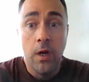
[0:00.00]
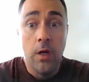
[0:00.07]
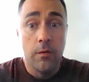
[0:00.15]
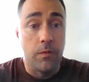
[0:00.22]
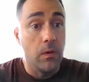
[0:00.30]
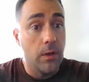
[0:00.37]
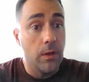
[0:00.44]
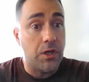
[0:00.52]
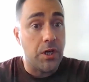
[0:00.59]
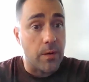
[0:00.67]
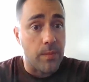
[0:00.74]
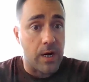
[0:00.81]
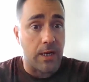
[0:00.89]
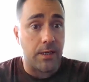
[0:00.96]
for
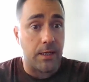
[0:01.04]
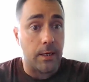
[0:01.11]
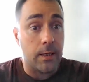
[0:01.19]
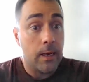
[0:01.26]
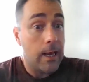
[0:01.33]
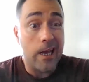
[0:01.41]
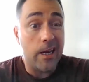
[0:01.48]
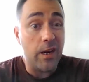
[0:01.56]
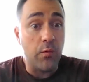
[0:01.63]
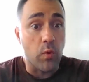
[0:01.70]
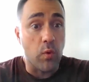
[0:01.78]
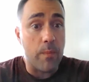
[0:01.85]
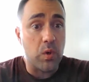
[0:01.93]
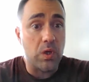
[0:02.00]
legitimizing any
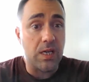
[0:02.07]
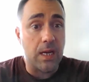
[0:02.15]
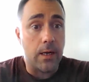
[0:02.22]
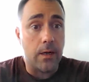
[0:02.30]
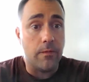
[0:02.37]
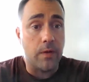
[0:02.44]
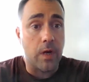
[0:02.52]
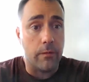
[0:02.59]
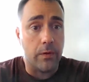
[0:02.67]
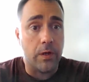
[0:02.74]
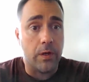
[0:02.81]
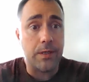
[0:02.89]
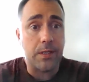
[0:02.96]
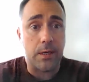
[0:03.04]
representative
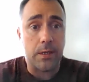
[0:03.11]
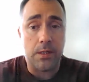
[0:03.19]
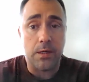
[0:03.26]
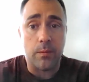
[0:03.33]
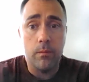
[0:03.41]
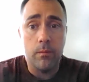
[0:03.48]
governance system.